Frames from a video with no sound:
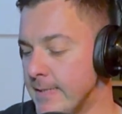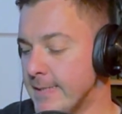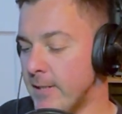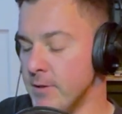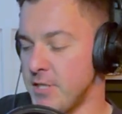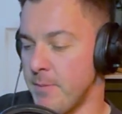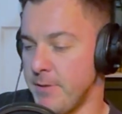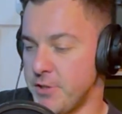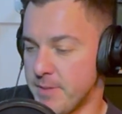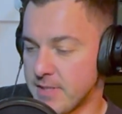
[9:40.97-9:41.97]
All the
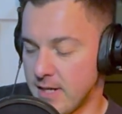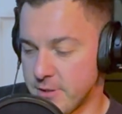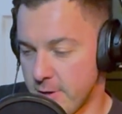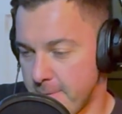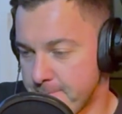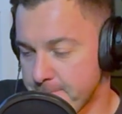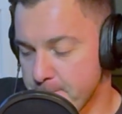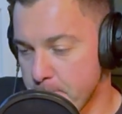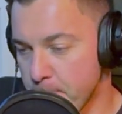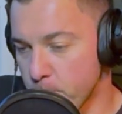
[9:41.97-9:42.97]
Championship sides are out.
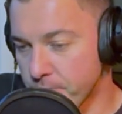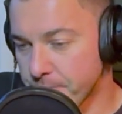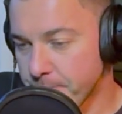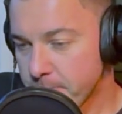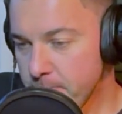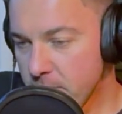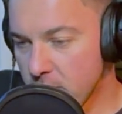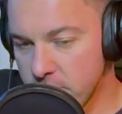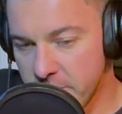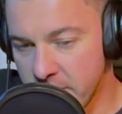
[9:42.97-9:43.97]

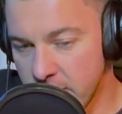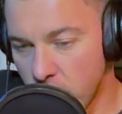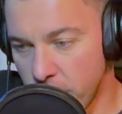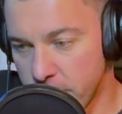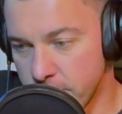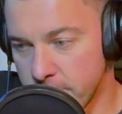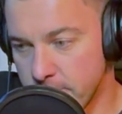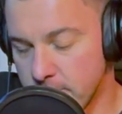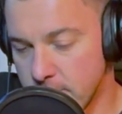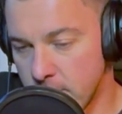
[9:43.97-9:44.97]
For the
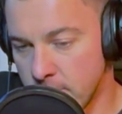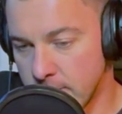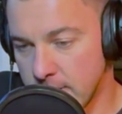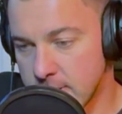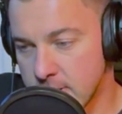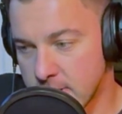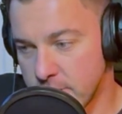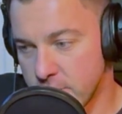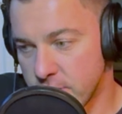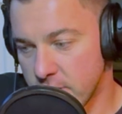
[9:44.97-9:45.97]
audio-only listeners, I
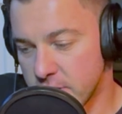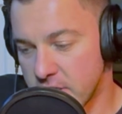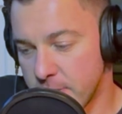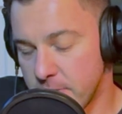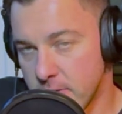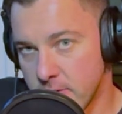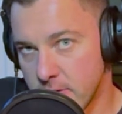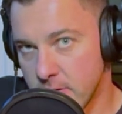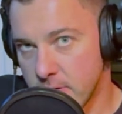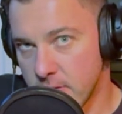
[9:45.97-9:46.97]
just took a sip
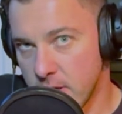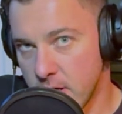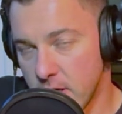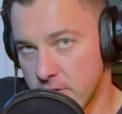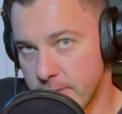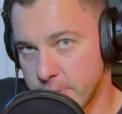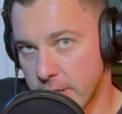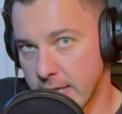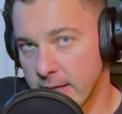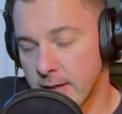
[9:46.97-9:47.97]
of my
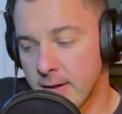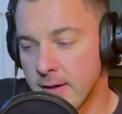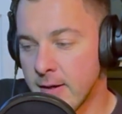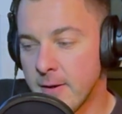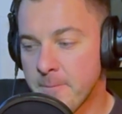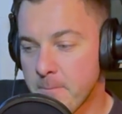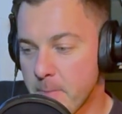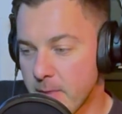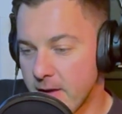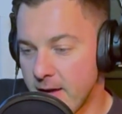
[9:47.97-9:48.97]
drink.
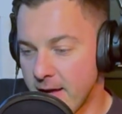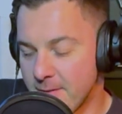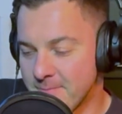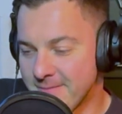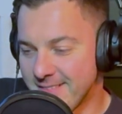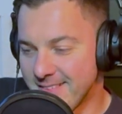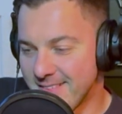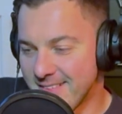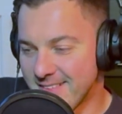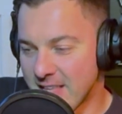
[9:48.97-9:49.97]

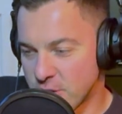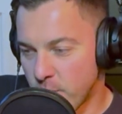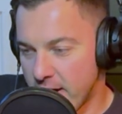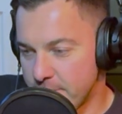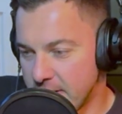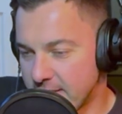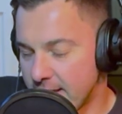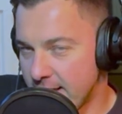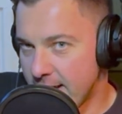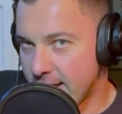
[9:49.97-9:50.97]
That's why I made
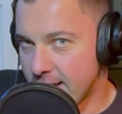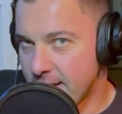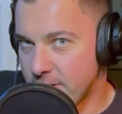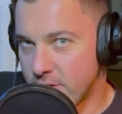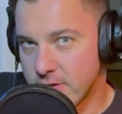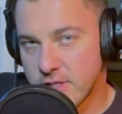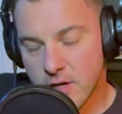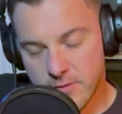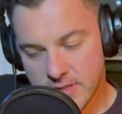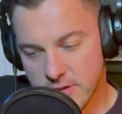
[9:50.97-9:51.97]
that noise.
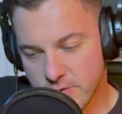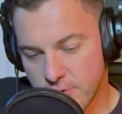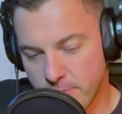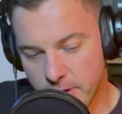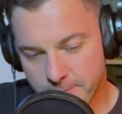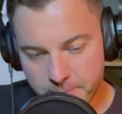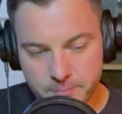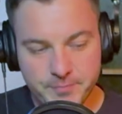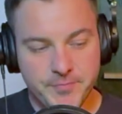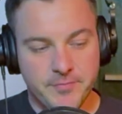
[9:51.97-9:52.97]
No, it's not Strongbow.
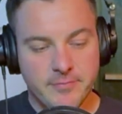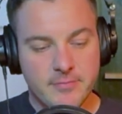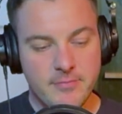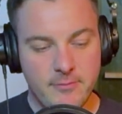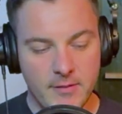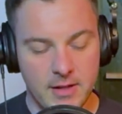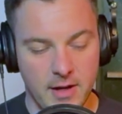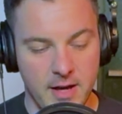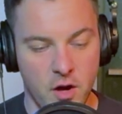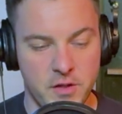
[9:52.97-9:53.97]

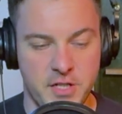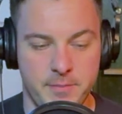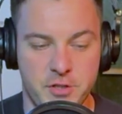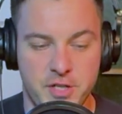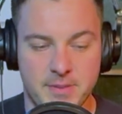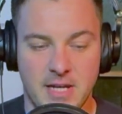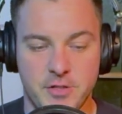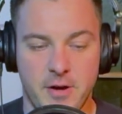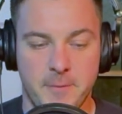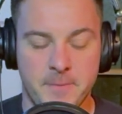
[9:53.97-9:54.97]
All the Championship
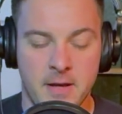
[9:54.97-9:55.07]
sides are out.